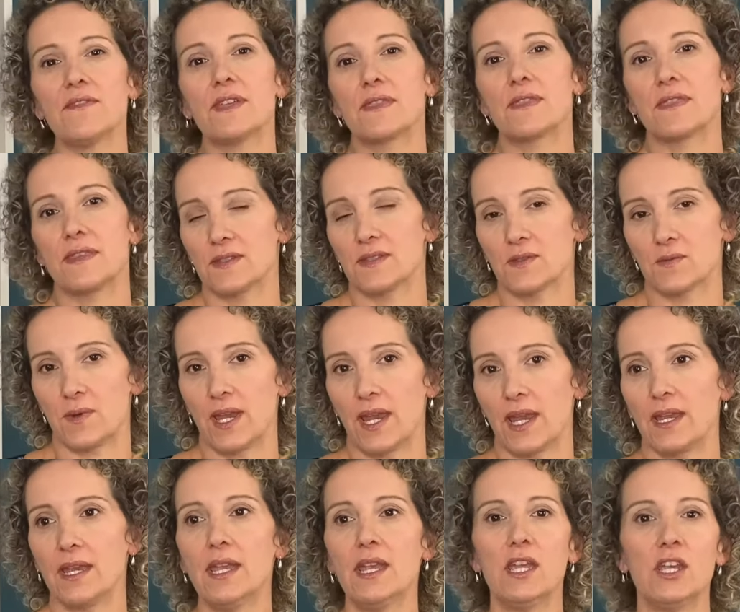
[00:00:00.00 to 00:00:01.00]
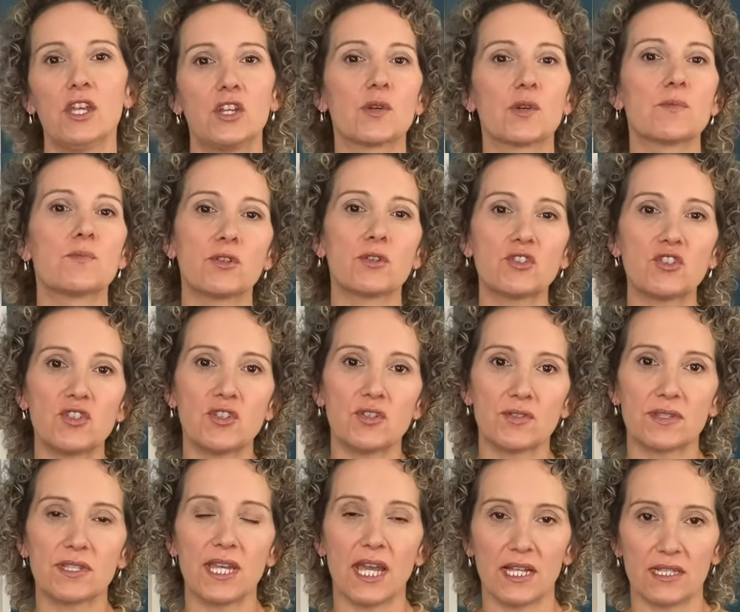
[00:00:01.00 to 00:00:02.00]
video over a year ago,
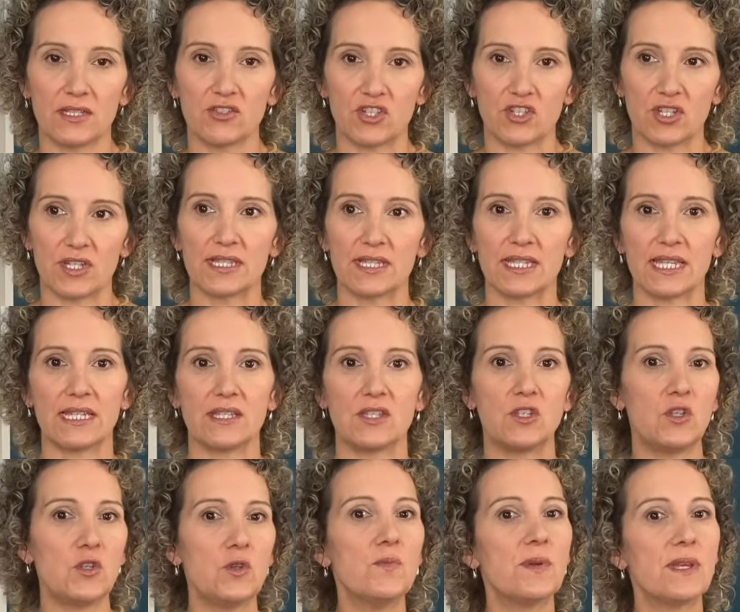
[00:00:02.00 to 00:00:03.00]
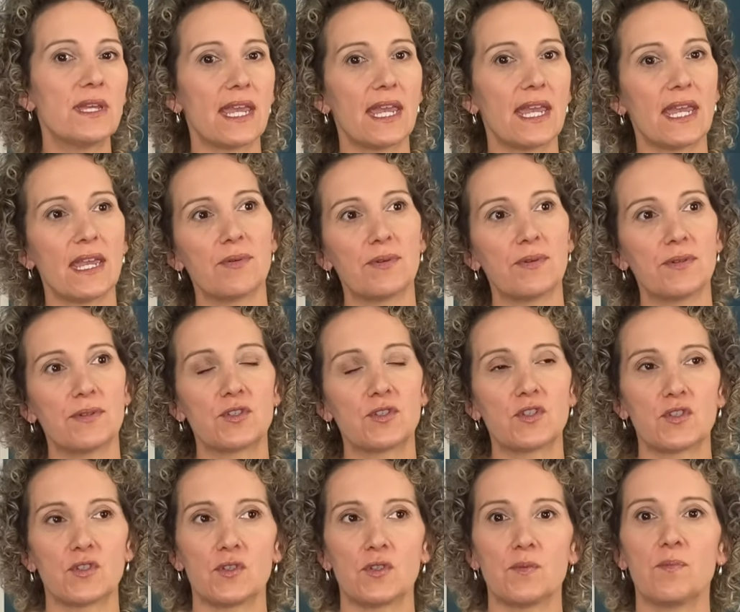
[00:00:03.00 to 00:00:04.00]
hers is now a pure play
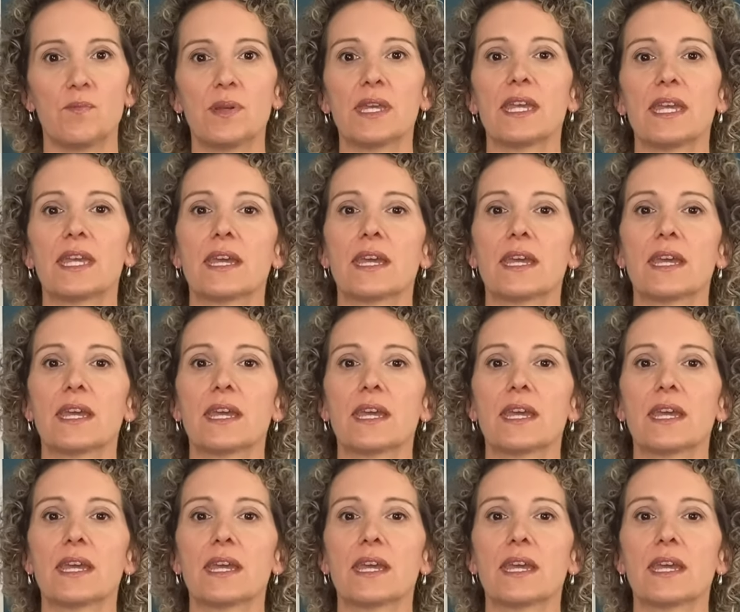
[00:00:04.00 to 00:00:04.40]
project management